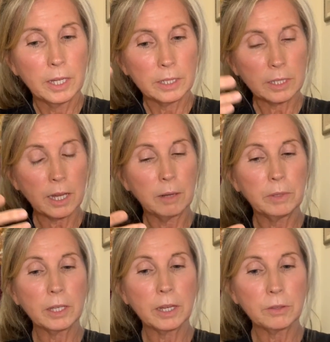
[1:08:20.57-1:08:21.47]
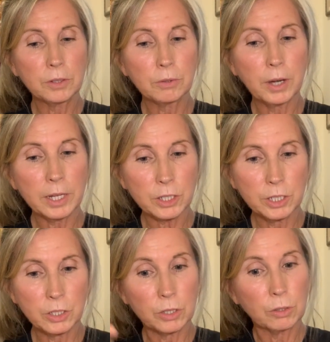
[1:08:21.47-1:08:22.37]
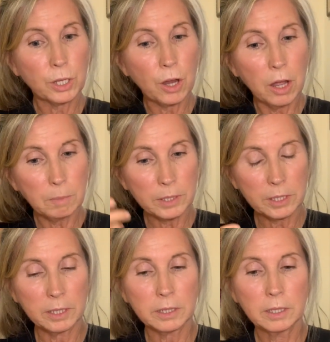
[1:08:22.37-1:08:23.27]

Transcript: To come in the other direction, to do the opposite.